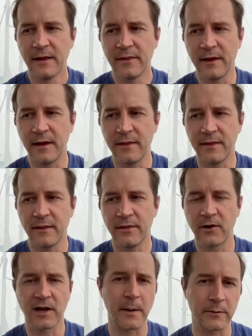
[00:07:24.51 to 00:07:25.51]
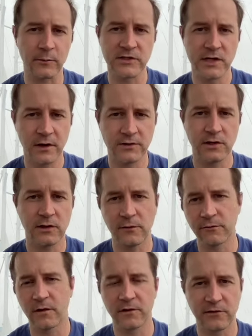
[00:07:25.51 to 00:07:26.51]
then they're going to be able to reach out to
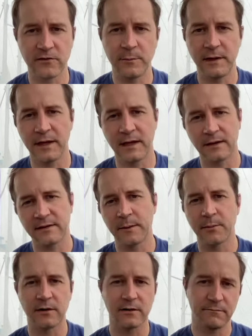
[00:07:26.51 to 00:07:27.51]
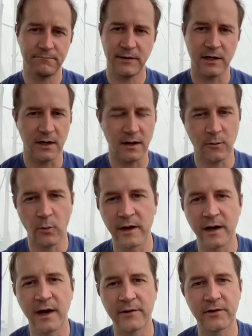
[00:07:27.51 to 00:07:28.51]
you versus being number, you know,
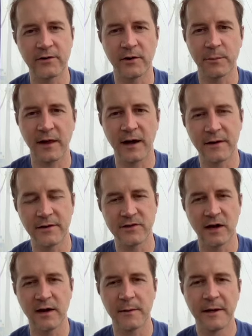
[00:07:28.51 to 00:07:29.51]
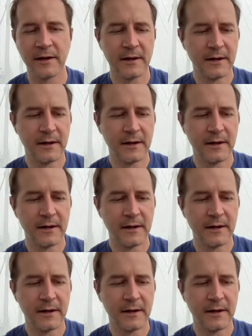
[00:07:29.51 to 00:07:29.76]
100 to apply to the job.